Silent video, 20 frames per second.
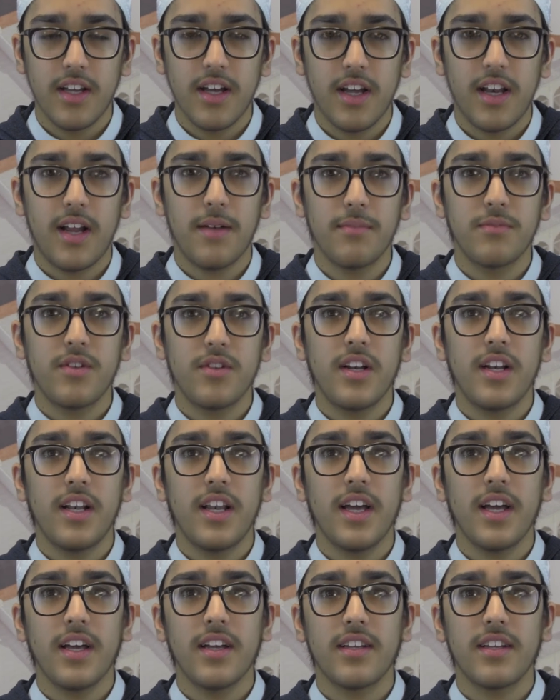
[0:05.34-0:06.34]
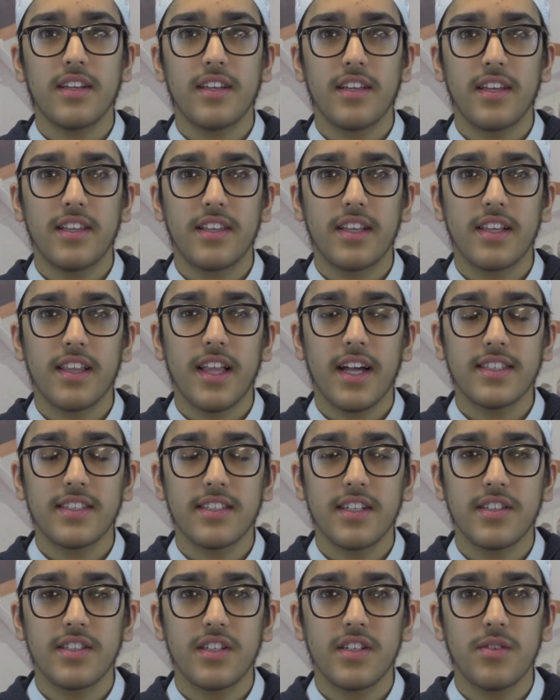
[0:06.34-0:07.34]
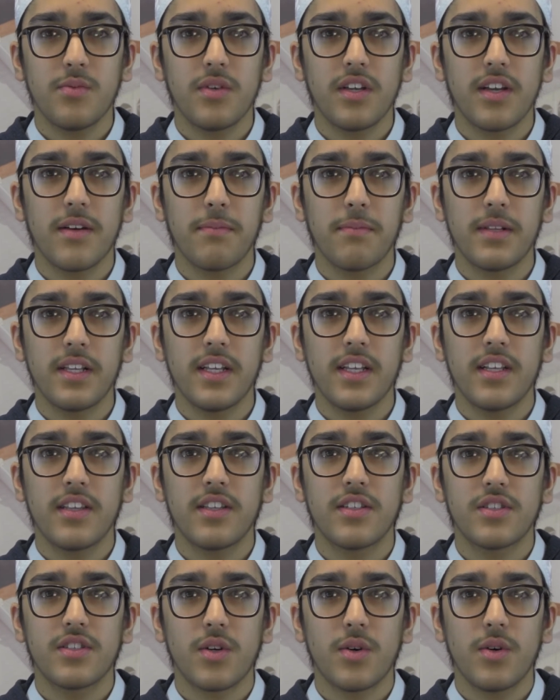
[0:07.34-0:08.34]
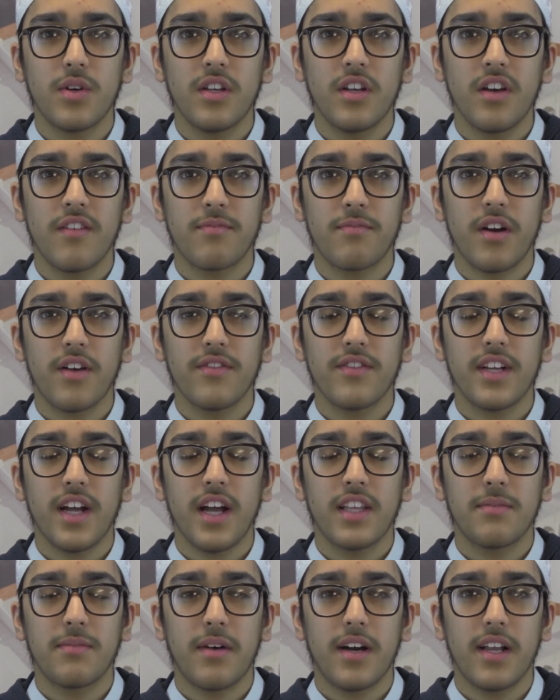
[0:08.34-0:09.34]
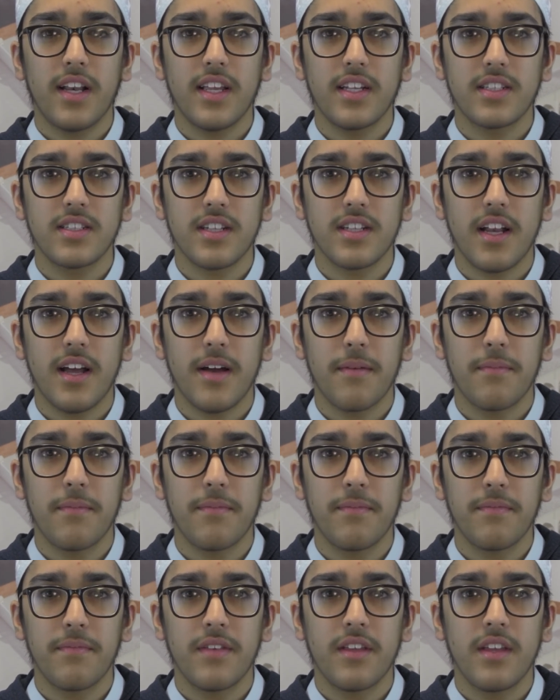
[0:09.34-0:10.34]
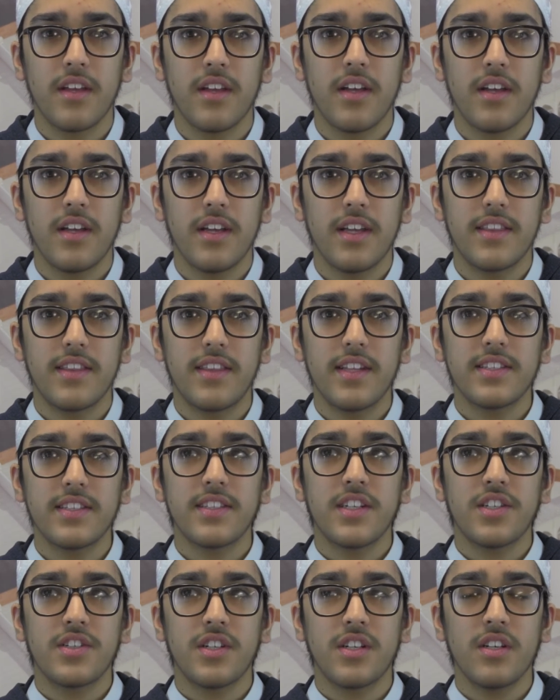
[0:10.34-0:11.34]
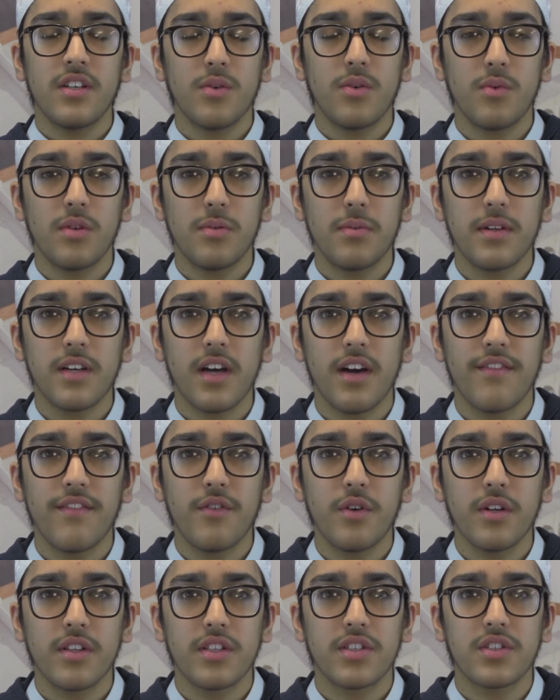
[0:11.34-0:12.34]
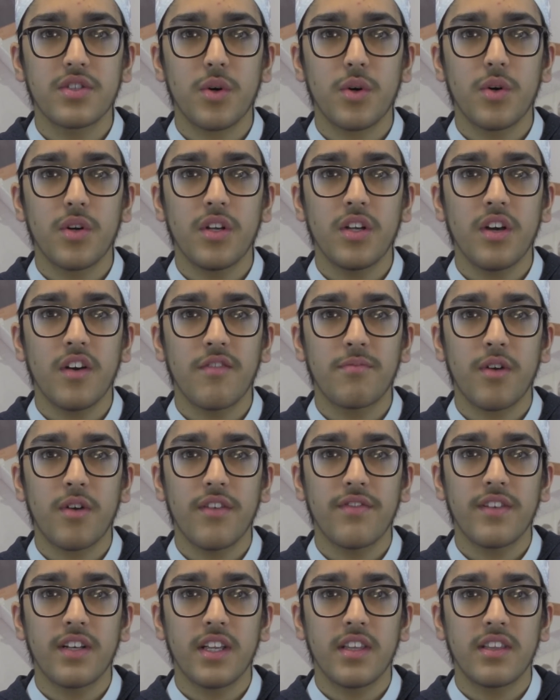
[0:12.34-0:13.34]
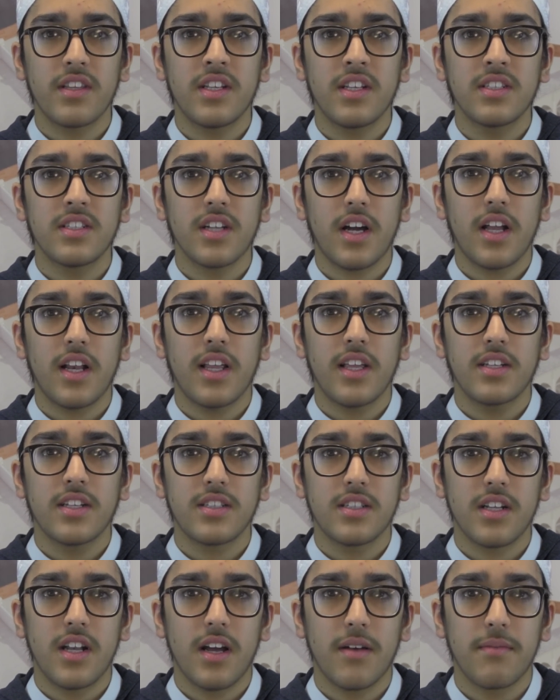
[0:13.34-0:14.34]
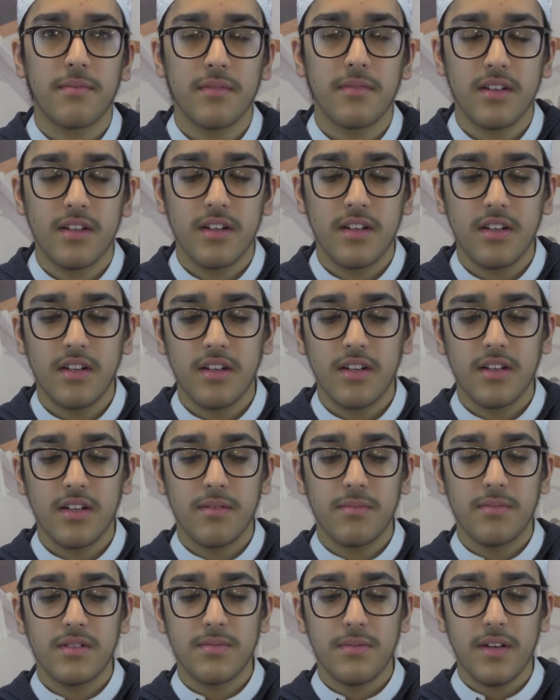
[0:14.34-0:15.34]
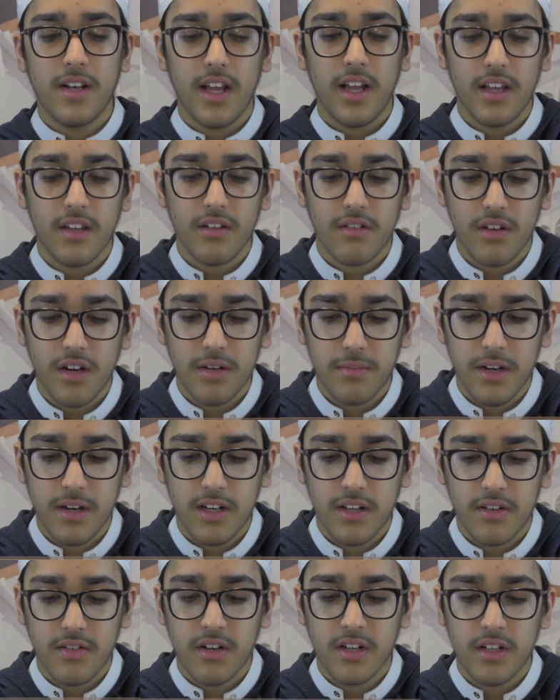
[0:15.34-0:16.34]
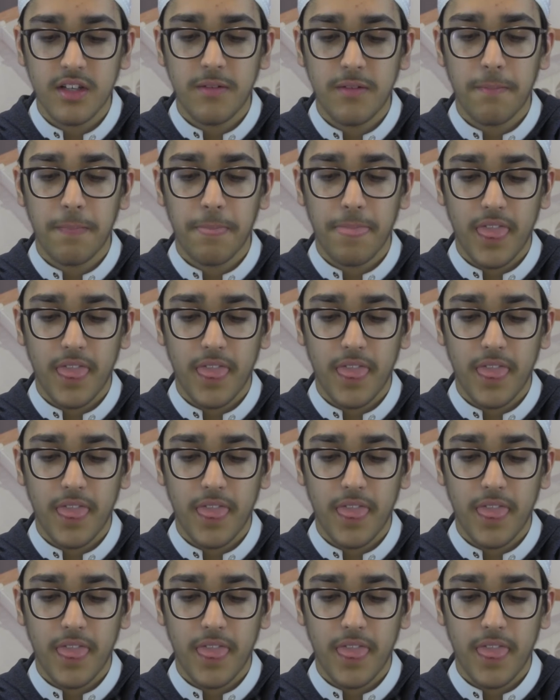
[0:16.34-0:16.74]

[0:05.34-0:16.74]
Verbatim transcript: Alhamdulillah, in the last session we completed the story of Prophet Adam alayhi salam. In this session we'll be covering the story of Prophet Idris alayhi salam. Bismillahir Rahmanir Rahim.